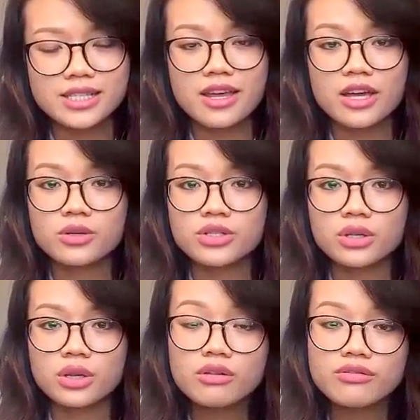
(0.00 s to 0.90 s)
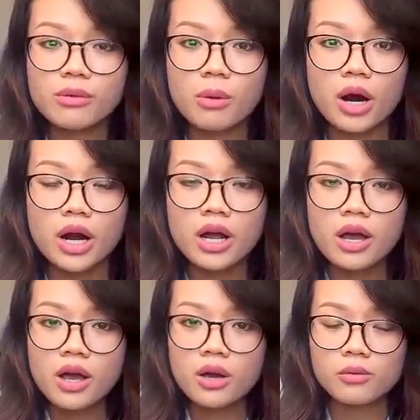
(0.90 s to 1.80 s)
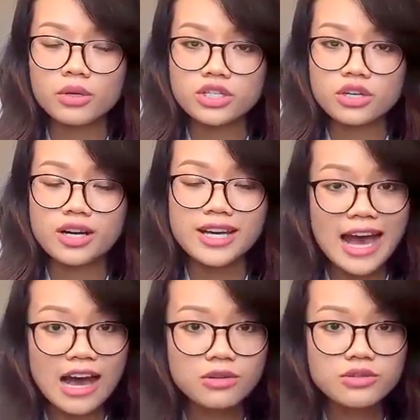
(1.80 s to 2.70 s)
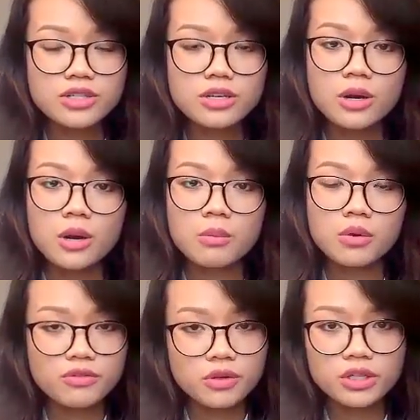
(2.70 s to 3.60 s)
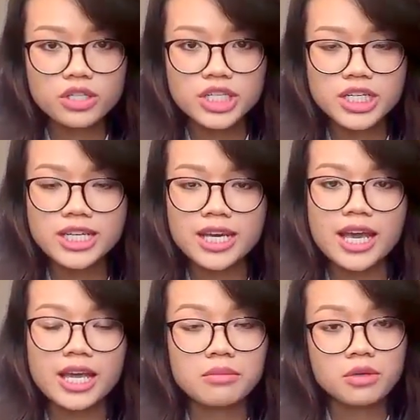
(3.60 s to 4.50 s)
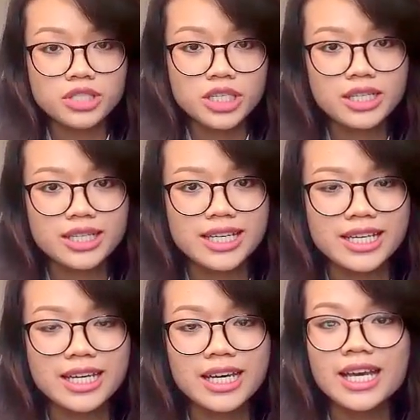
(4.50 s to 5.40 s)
that you should look for, which are count, morphology, and motility.